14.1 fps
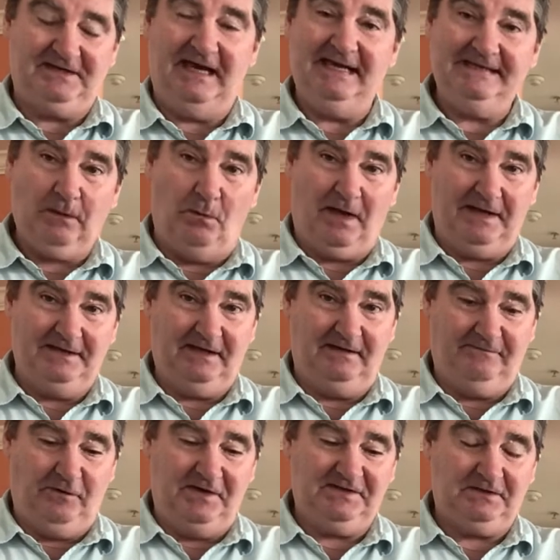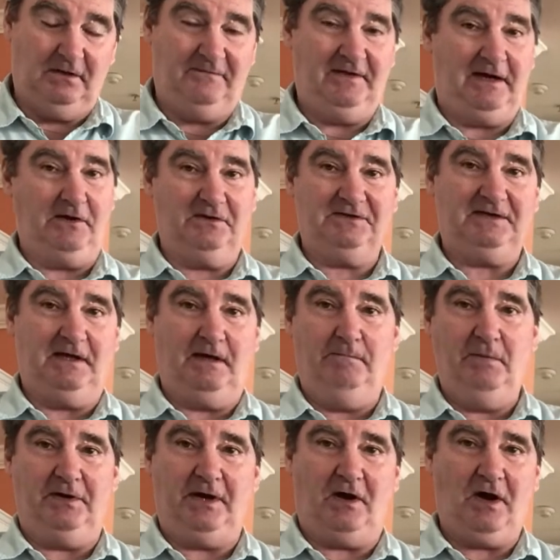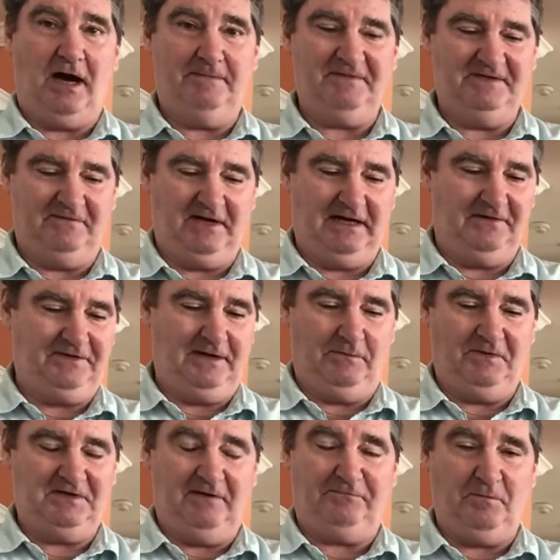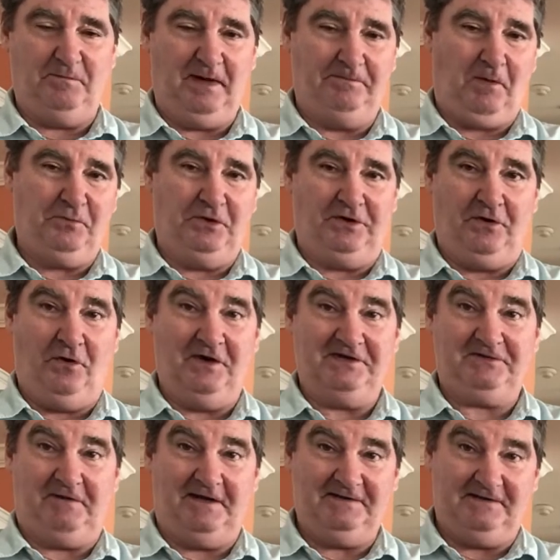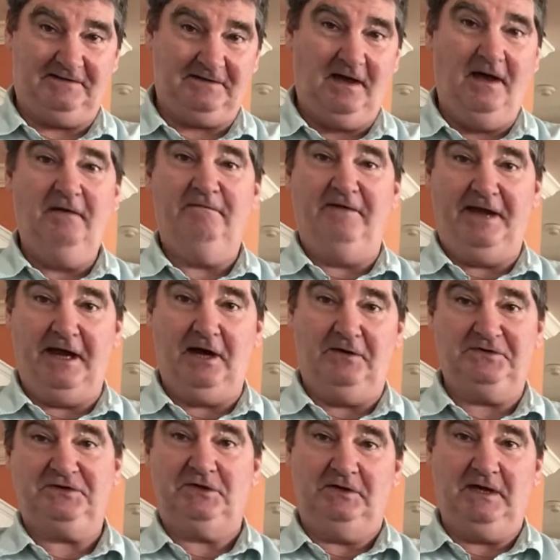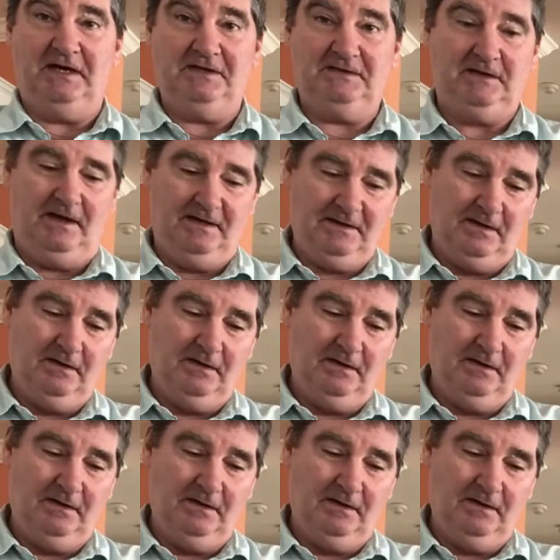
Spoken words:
He's the one that did the voiceover. Now you'll see a million copies of it out there with different people putting horse races videos to his